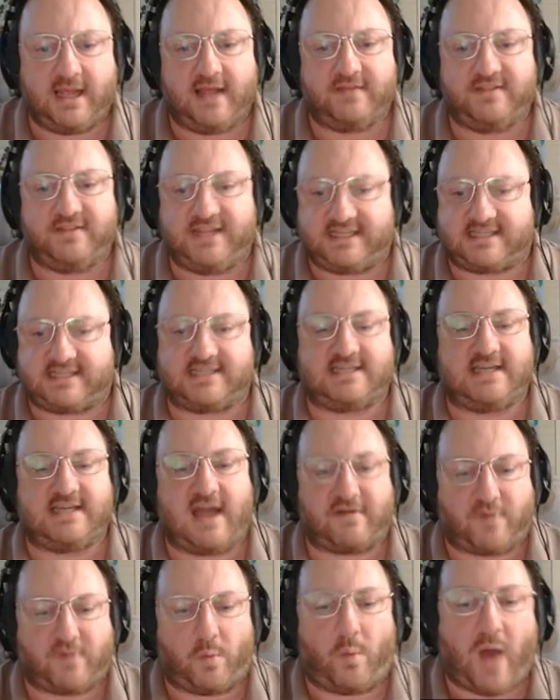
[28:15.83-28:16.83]
This is
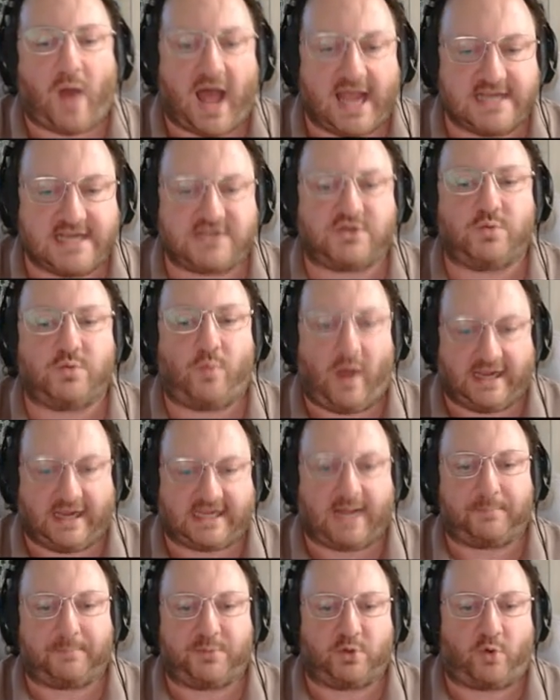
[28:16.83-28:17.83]
another way to
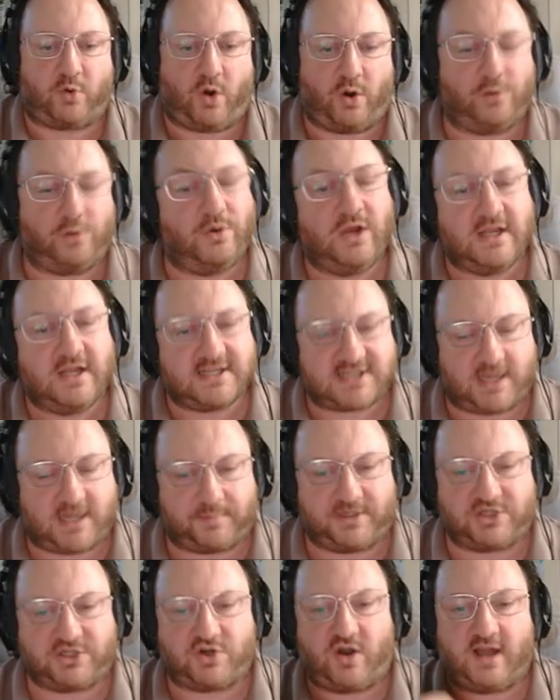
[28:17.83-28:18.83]
wake up your own
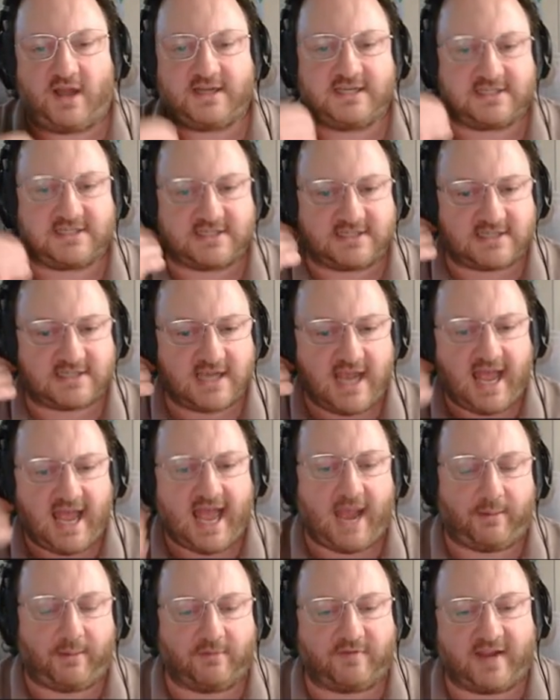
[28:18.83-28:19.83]
Slumbering Giantesses.
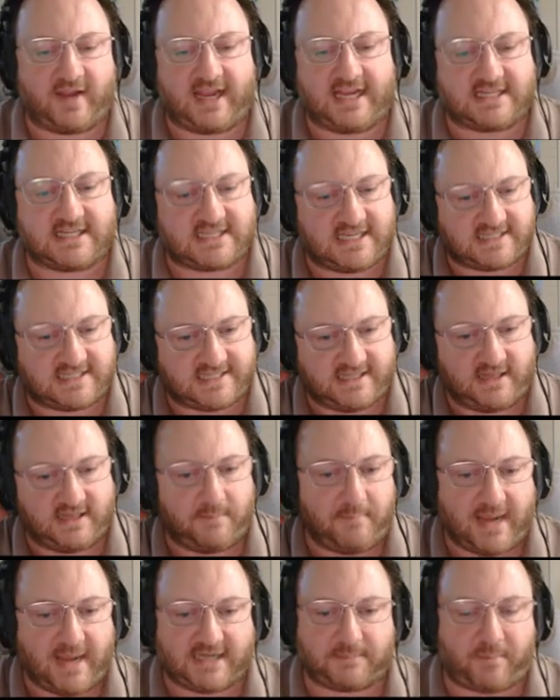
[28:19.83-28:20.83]
However, it's in the
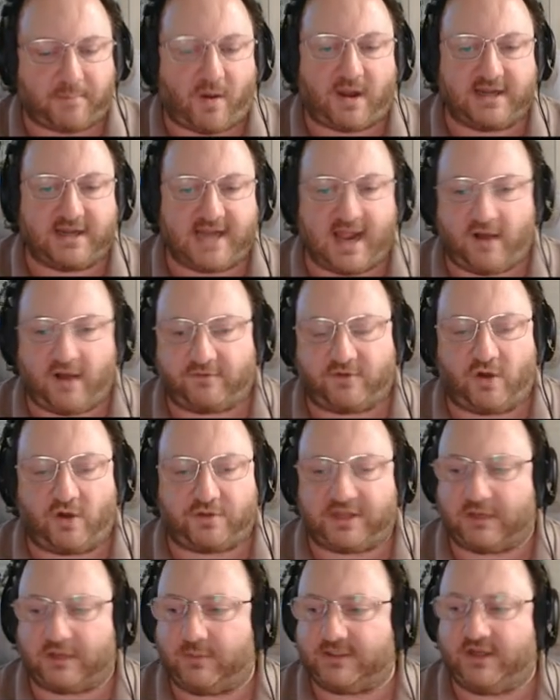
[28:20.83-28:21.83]
meta by now of
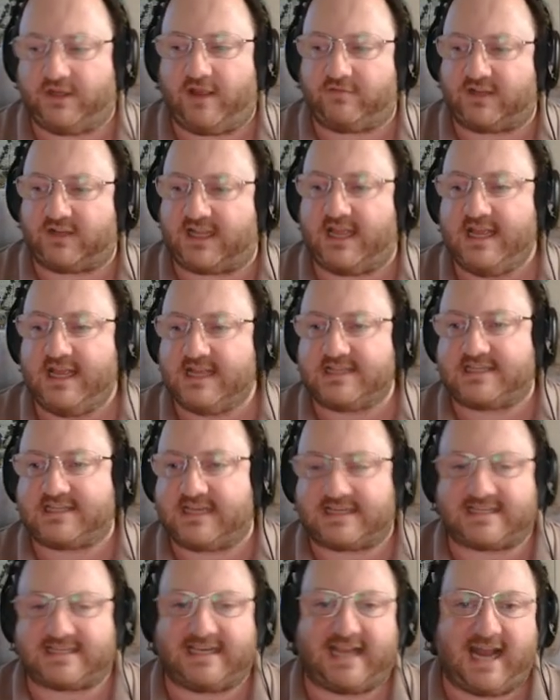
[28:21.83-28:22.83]
Gothic when you have like a
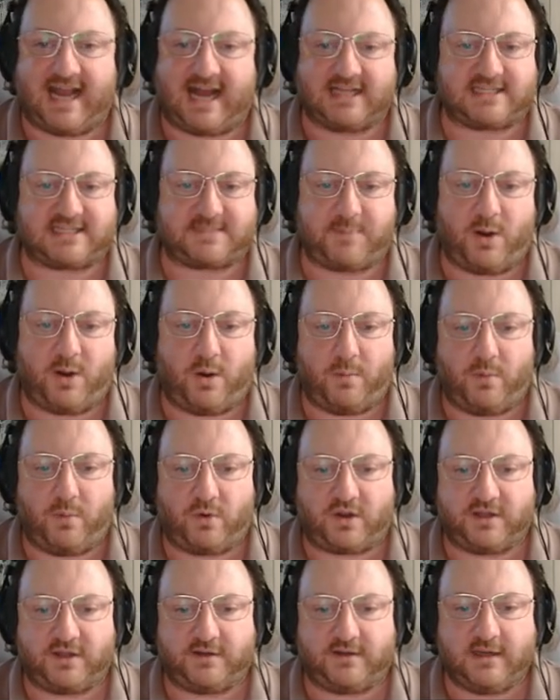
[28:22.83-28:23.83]
60-card
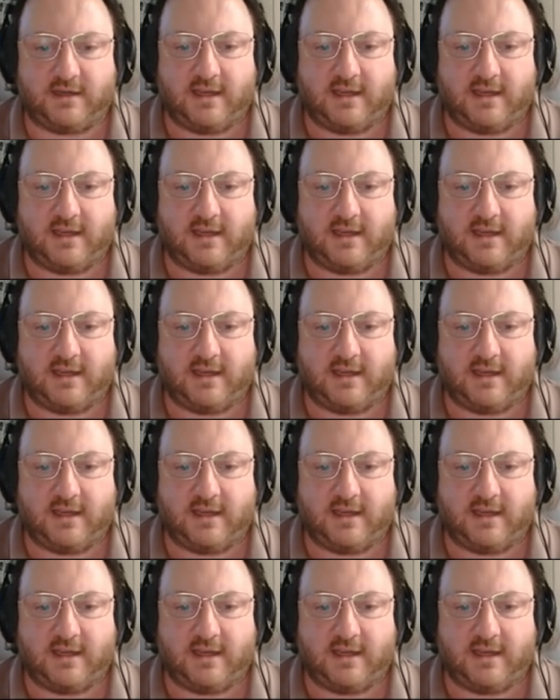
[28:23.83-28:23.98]
spellbook, and